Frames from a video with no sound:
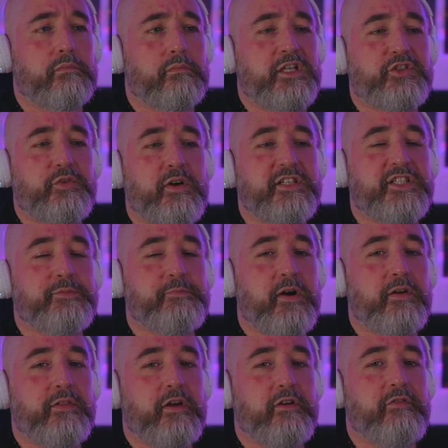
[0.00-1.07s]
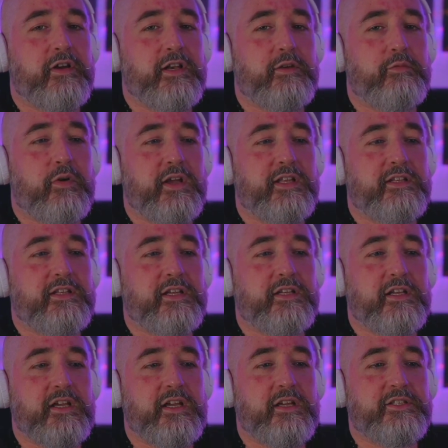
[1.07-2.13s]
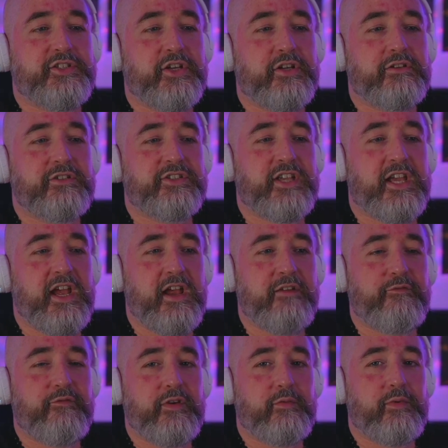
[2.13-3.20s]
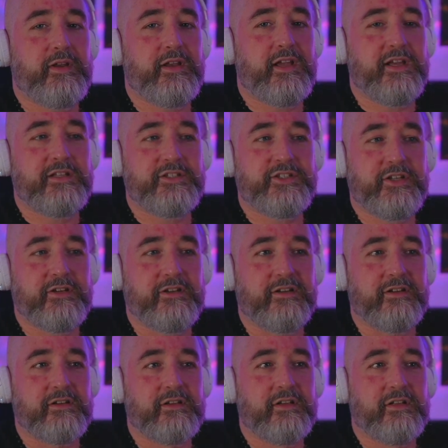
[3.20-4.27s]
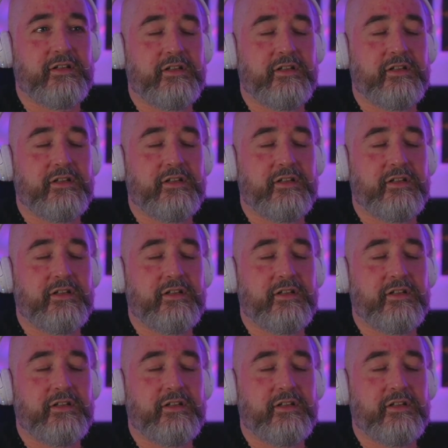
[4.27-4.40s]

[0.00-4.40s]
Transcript: It's quite smart, though, really, what he did. He turns everyone against her.